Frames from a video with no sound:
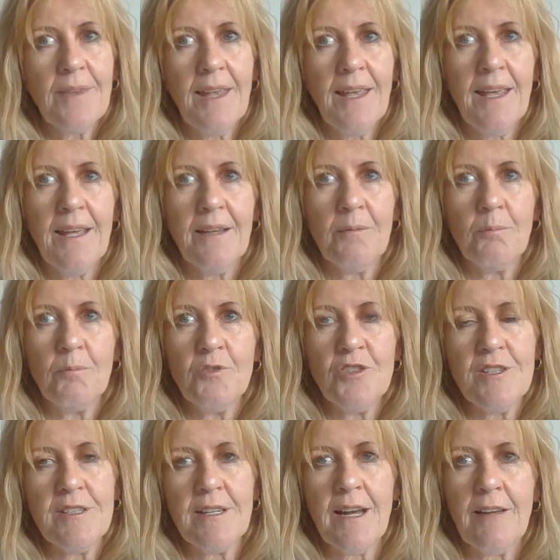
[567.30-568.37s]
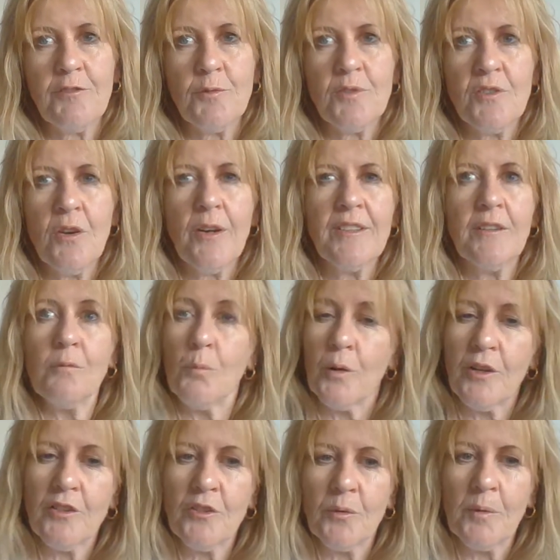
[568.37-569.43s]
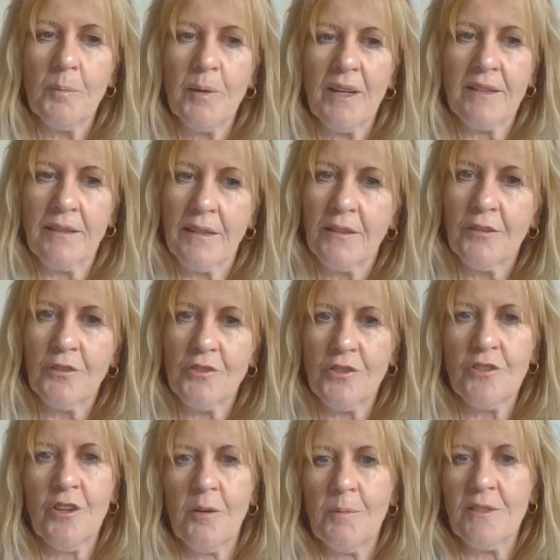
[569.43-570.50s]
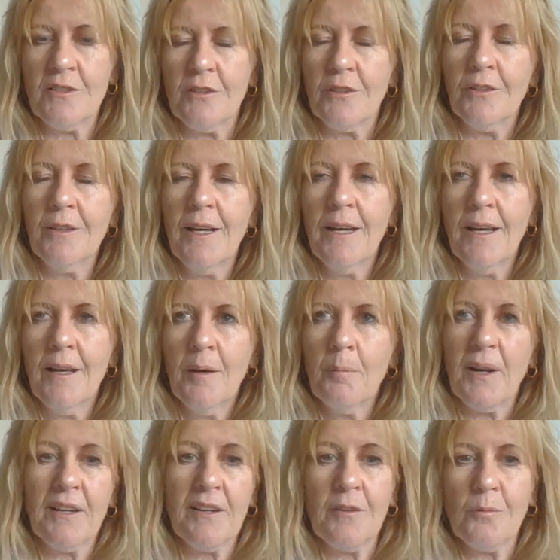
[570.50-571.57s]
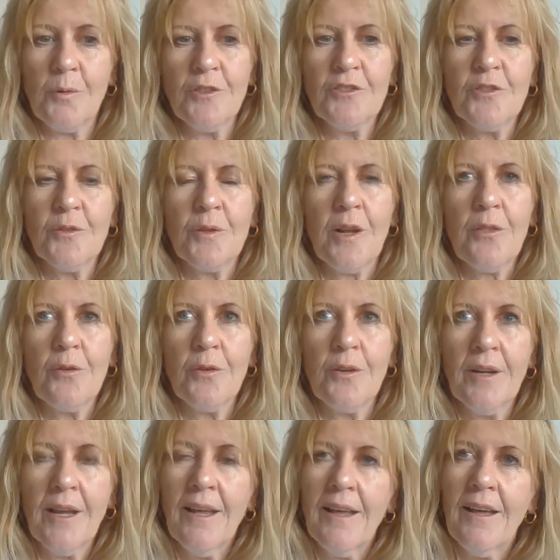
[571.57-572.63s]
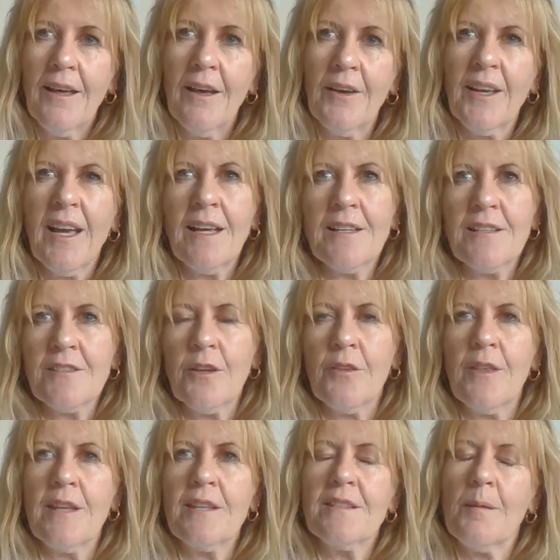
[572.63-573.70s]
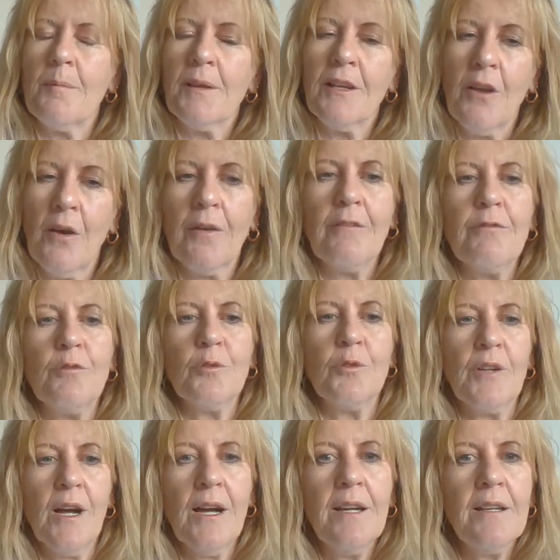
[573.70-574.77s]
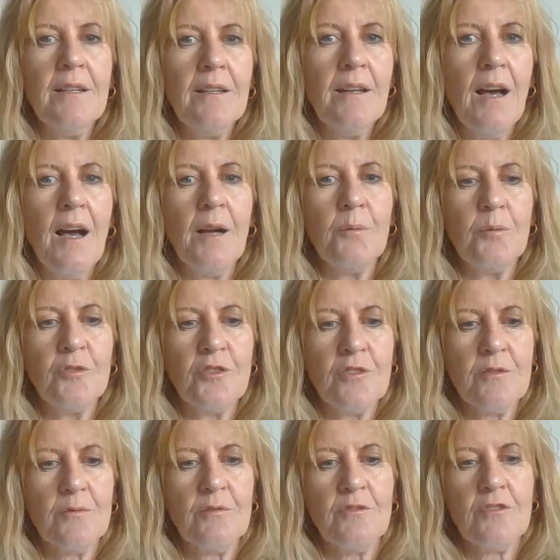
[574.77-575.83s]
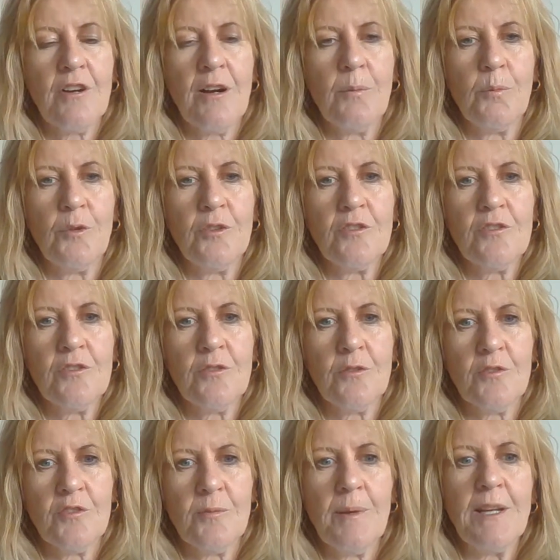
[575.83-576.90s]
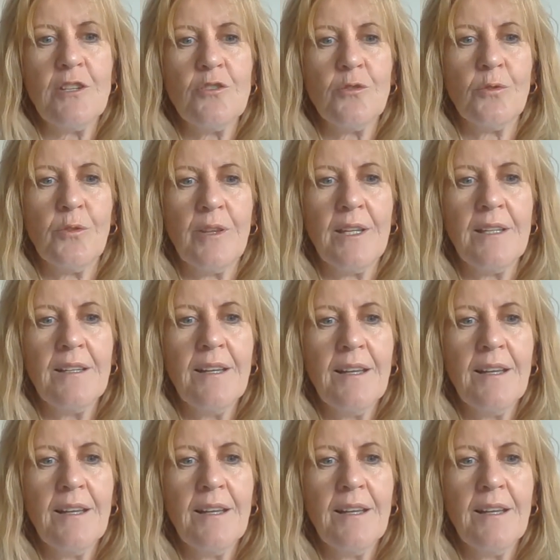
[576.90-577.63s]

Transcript: And she said afterwards, oh, I didn't want to do it, but I did it because you told me to, but I didn't want to. And I thought, okay, so that's something going forward. I will just try and work to make sure that